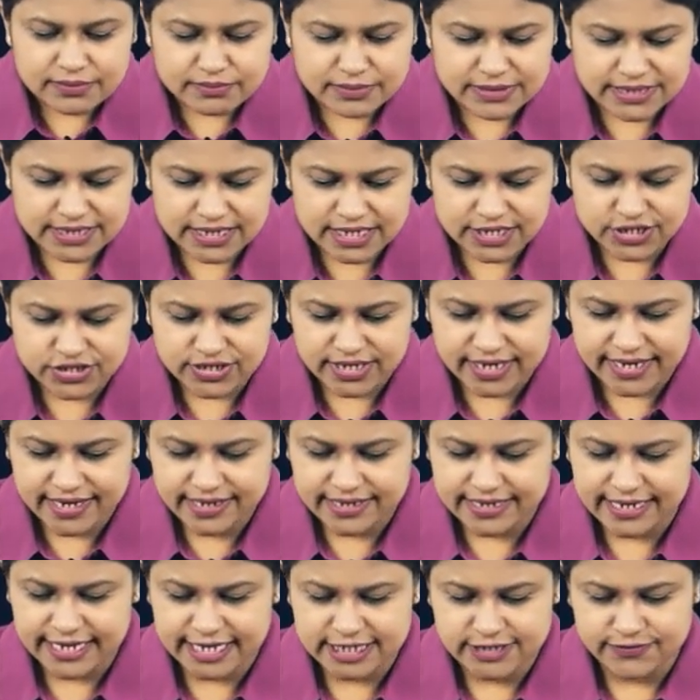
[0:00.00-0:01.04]
Mr.
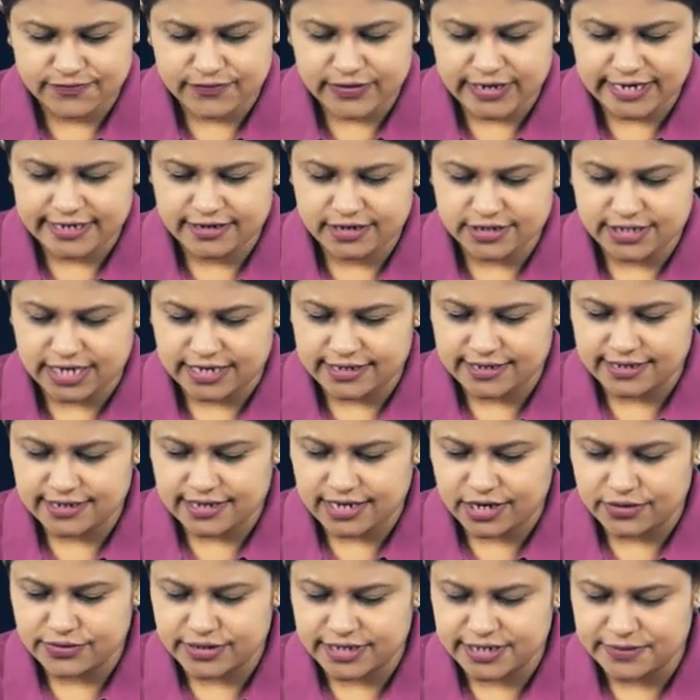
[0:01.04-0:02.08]
J, K's friend, a chartered
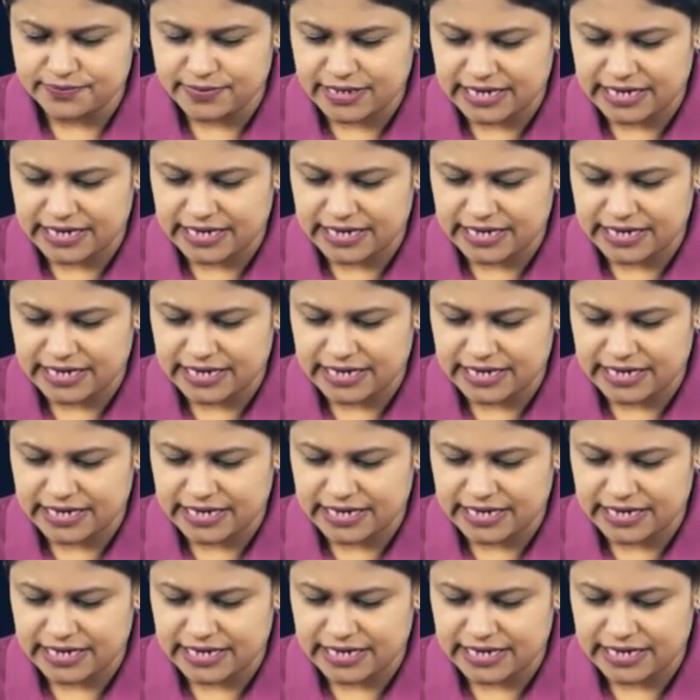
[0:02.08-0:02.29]
accountant in